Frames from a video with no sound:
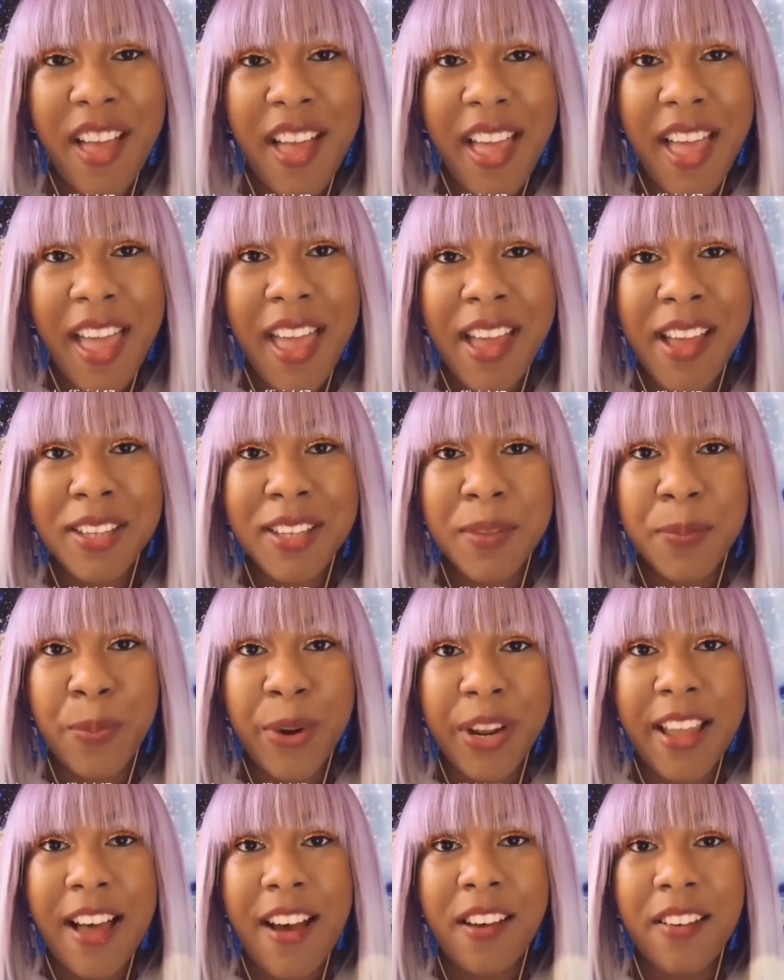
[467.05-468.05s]
and
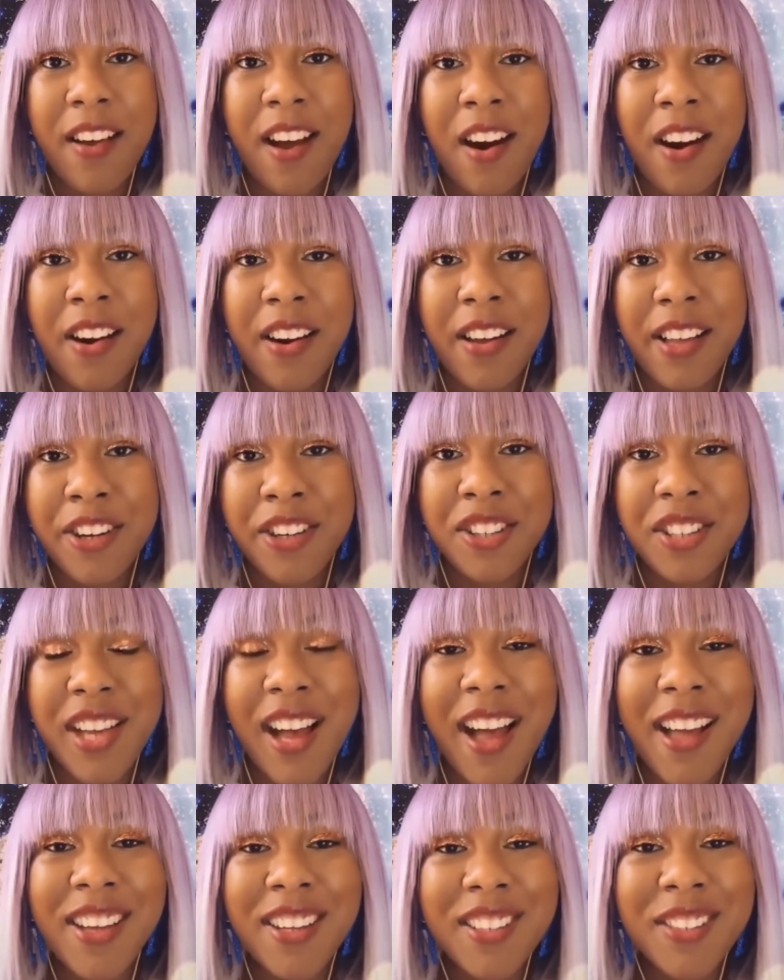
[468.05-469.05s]
bring out our inner
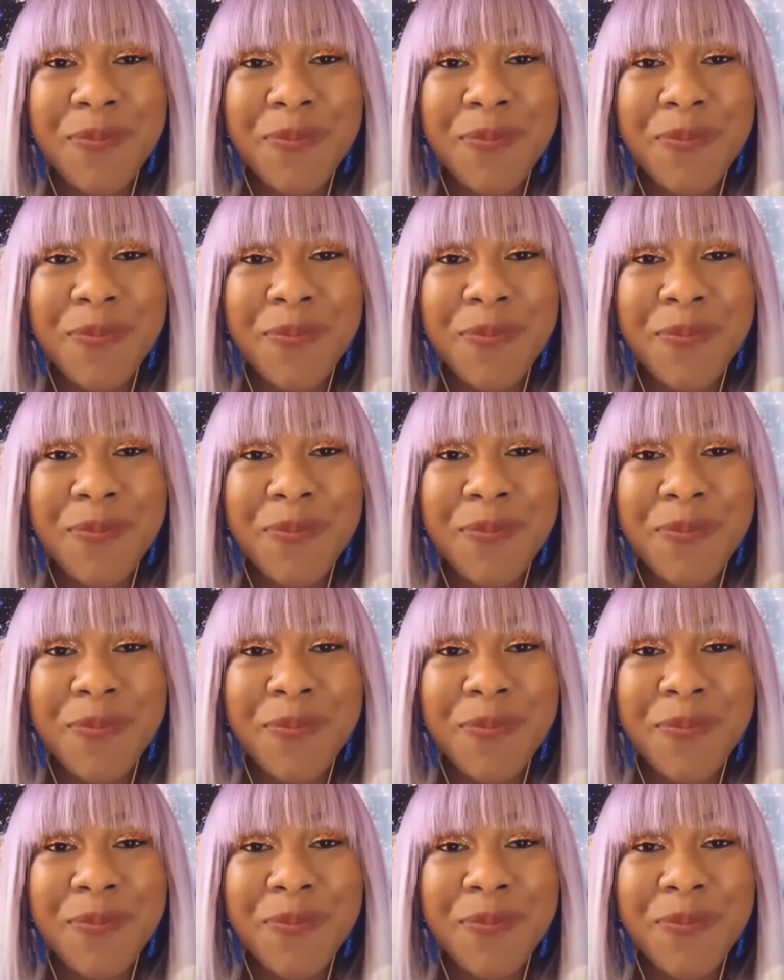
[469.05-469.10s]
child?